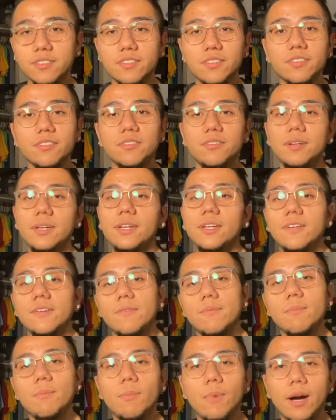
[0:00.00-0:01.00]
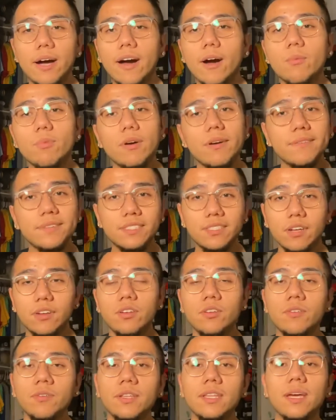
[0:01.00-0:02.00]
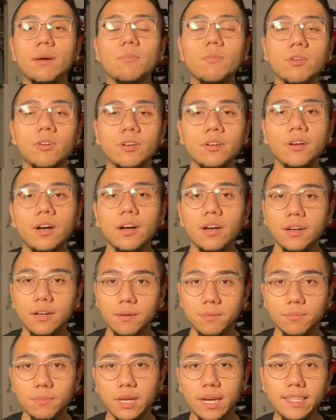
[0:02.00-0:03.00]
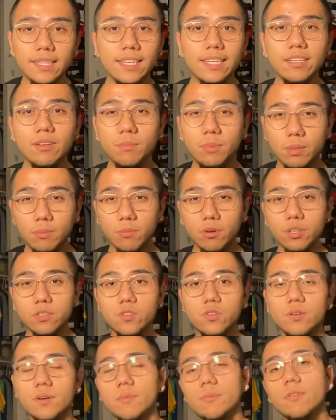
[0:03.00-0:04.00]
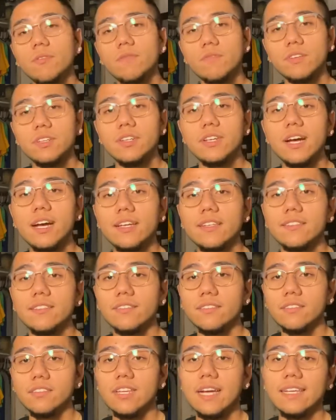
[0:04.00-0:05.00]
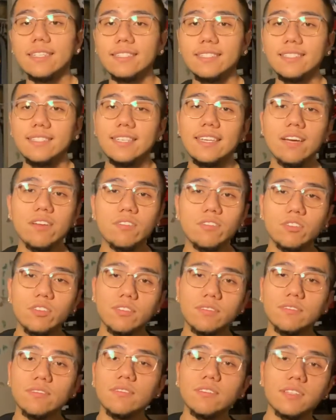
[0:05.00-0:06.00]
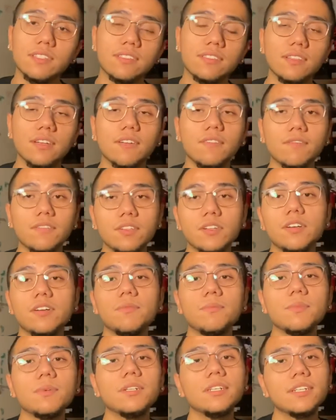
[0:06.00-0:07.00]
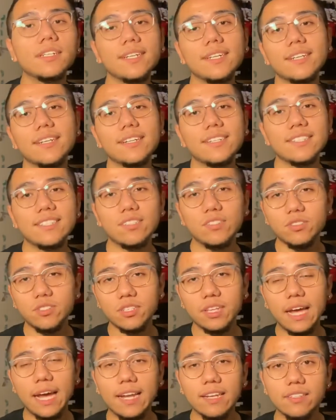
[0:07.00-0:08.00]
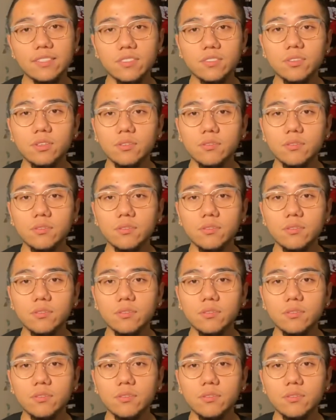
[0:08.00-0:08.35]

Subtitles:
too. But I'll probably start doing that more. I think it'll be more enjoyable for you guys to actually see how the shirts look and stuff, Because usually I just